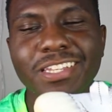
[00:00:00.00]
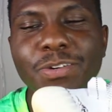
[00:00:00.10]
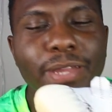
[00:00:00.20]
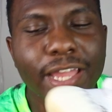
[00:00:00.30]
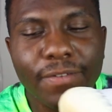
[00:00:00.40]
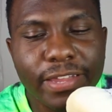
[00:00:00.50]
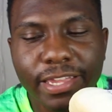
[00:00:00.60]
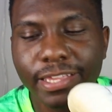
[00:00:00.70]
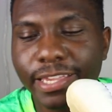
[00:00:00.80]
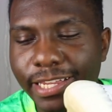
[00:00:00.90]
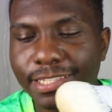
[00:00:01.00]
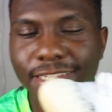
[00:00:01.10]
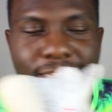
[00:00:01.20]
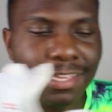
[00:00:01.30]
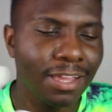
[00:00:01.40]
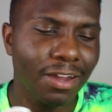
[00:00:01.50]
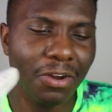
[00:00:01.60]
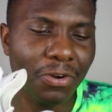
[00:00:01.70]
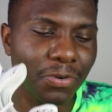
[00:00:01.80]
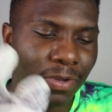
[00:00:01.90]
you ain't ever getting Yeezys.
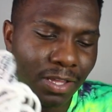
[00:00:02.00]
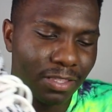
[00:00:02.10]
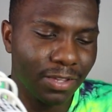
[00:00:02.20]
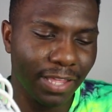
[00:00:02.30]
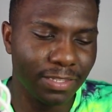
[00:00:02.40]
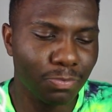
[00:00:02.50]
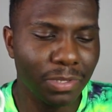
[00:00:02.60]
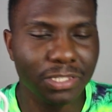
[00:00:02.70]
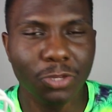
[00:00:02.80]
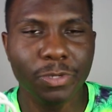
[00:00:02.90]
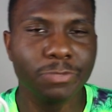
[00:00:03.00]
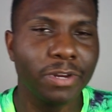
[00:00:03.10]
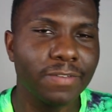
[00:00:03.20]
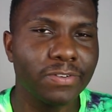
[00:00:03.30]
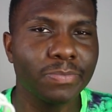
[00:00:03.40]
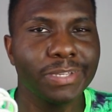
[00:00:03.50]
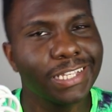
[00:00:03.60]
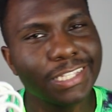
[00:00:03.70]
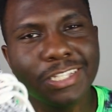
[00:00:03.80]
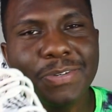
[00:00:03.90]
Oh, you gonna have to spend so much money for them
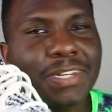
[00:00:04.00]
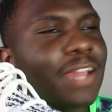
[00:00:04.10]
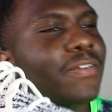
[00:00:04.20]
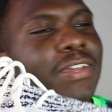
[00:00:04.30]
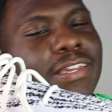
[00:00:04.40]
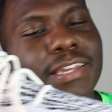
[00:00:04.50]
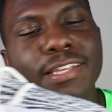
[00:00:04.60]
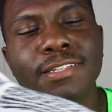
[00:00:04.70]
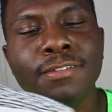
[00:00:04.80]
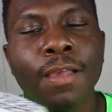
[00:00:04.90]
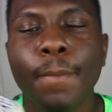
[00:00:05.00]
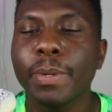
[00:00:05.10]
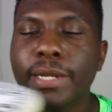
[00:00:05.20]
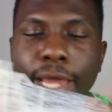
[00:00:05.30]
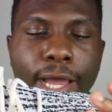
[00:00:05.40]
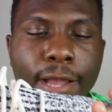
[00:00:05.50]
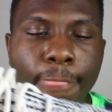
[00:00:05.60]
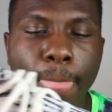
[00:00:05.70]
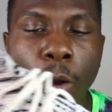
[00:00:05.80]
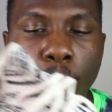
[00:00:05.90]
Yeezys. You would never get Yeezys. But nah,
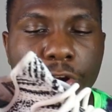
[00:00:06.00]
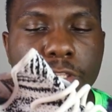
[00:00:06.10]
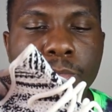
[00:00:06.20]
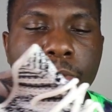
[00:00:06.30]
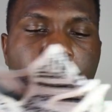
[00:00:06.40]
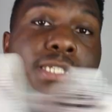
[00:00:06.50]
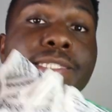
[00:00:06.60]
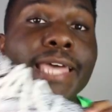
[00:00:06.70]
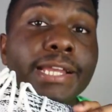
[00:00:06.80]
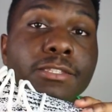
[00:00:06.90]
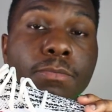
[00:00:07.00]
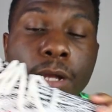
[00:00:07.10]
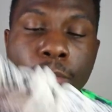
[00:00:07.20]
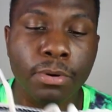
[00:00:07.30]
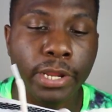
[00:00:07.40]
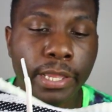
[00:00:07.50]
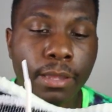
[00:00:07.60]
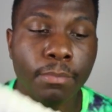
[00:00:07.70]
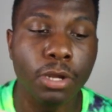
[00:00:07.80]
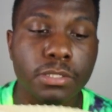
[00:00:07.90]
I worked a bit, stacked up my
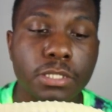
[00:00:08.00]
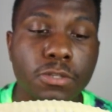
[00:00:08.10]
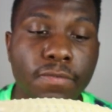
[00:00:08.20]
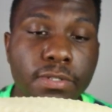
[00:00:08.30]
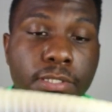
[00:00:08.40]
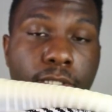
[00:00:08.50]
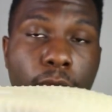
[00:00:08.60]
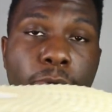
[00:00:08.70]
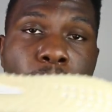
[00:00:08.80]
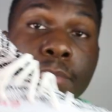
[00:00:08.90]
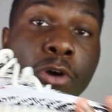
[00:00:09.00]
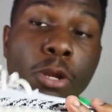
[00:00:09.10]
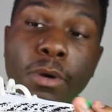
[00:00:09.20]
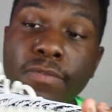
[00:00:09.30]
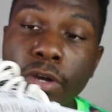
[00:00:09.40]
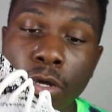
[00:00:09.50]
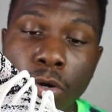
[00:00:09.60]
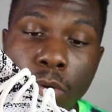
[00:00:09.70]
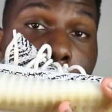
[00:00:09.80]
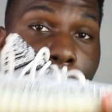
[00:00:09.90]
bread, bought these over the summer. I bought them off of
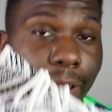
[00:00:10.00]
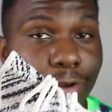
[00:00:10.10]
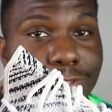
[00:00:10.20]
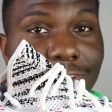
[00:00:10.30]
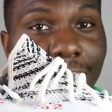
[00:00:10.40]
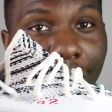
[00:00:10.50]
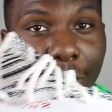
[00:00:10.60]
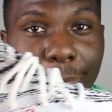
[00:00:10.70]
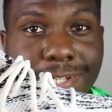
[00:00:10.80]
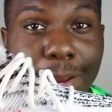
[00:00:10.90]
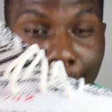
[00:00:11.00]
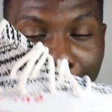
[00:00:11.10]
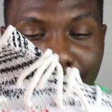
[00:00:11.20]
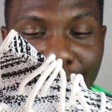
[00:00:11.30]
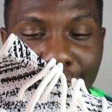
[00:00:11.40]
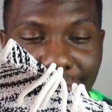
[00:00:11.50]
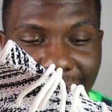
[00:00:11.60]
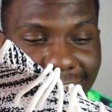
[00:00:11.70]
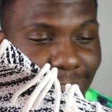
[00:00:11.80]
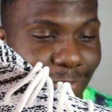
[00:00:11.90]
goat. I'm not gonna tell y'all how much I bought them for,
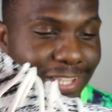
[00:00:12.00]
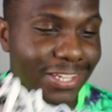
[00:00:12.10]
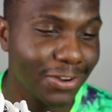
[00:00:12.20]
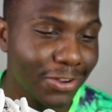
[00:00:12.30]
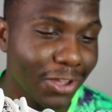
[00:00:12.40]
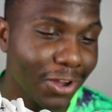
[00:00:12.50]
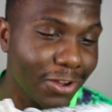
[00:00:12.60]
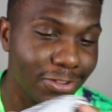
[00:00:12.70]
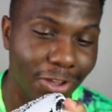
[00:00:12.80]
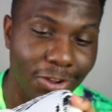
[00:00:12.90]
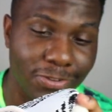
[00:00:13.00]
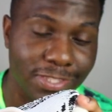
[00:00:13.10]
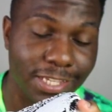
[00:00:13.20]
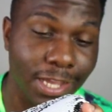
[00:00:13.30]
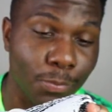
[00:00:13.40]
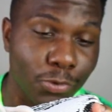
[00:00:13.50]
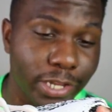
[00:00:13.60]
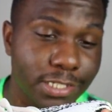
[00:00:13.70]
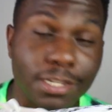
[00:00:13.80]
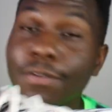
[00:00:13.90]
because if I tell y'all, y'all gonna think I'm rich.